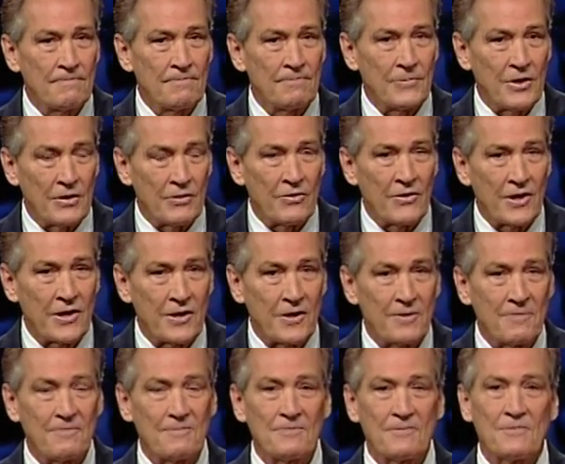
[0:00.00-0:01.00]
Then thank
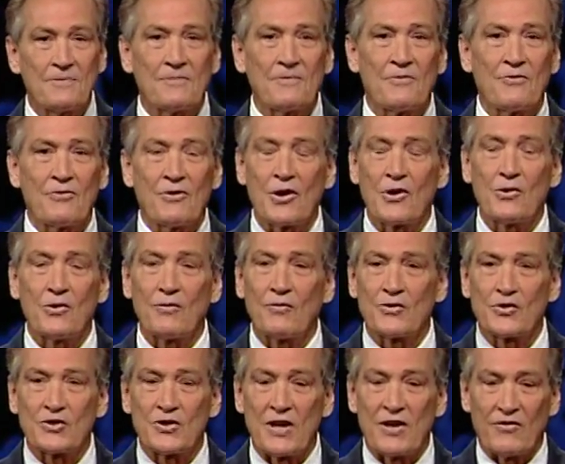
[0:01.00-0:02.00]
Him. Thank you
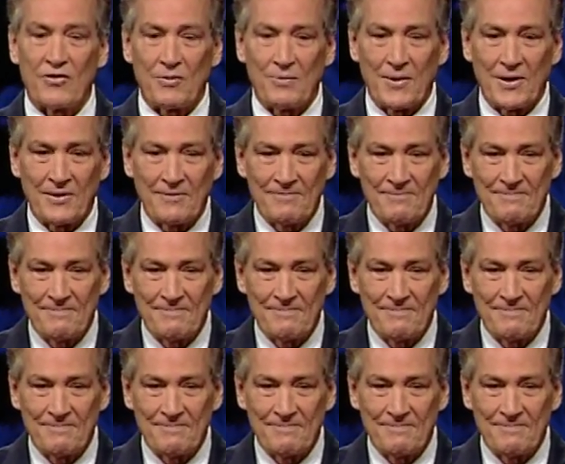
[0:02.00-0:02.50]
for saving me.